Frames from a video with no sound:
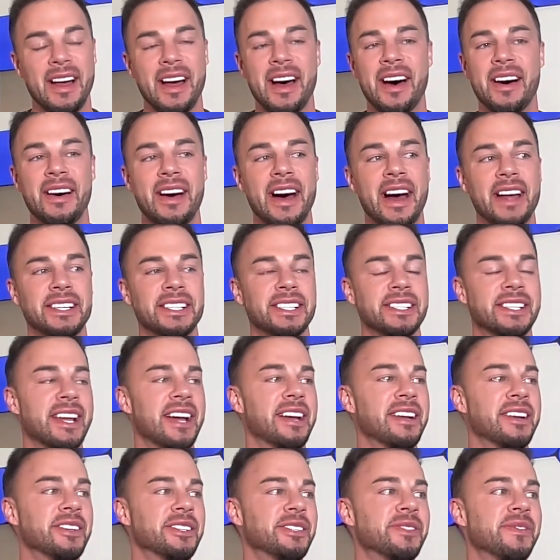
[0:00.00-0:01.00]
I just
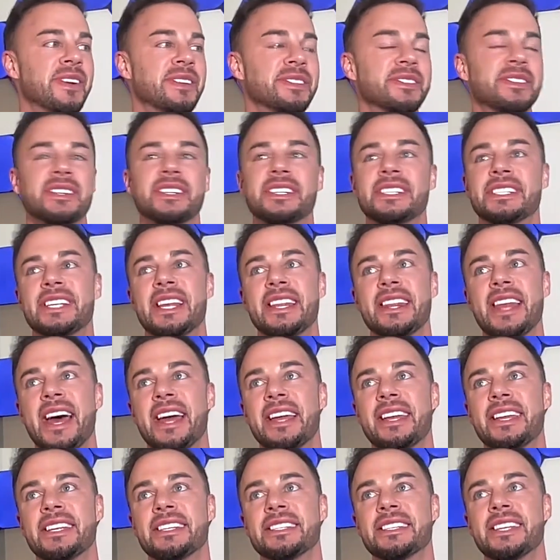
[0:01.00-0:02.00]
got goosebumps when he said
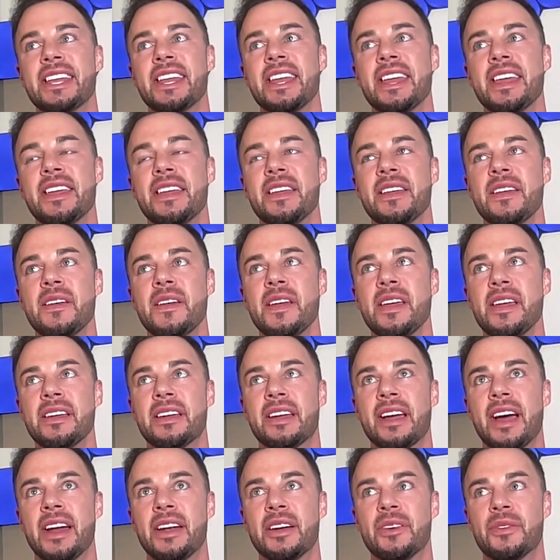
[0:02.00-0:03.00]
that, because it
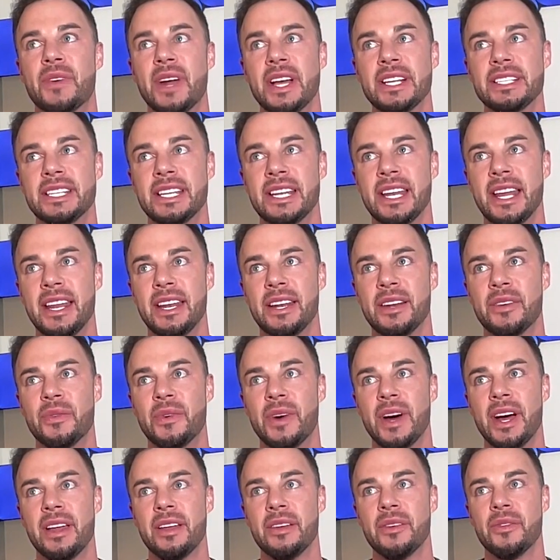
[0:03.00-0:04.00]
kind of resonated
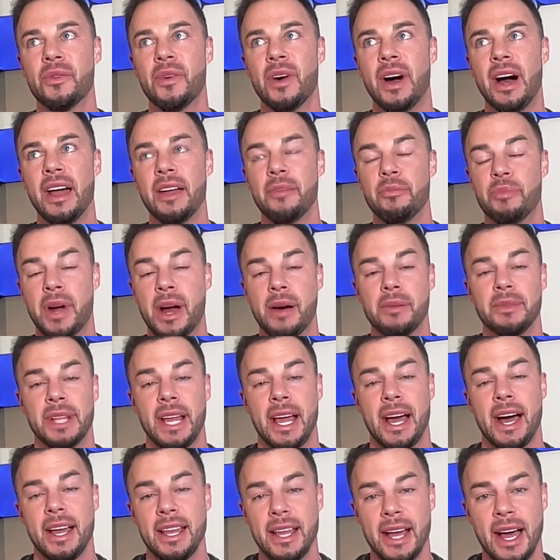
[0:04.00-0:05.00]
why probably
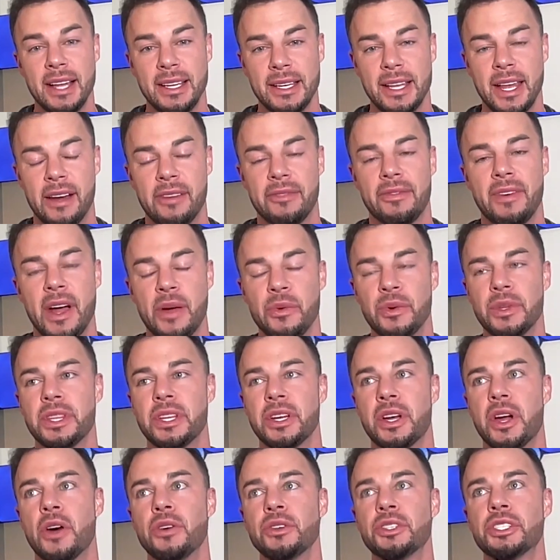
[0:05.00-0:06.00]
I identify with the
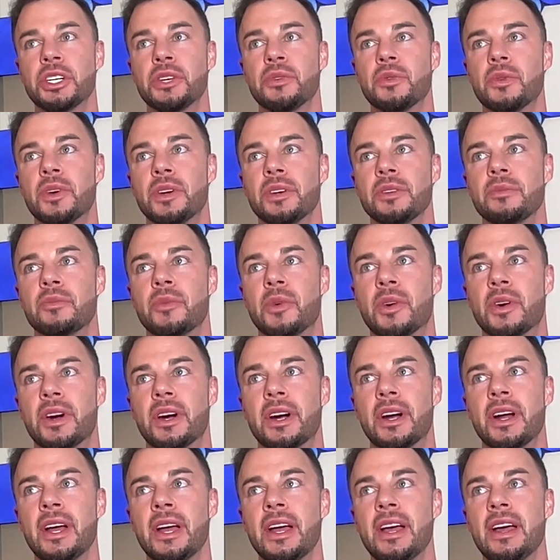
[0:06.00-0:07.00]
coaching world
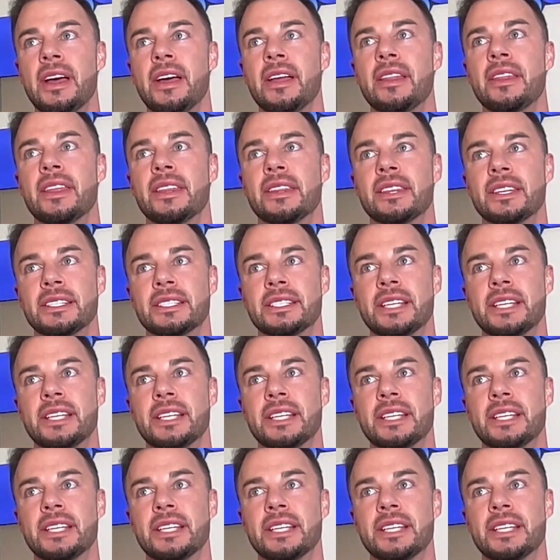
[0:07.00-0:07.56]
more than the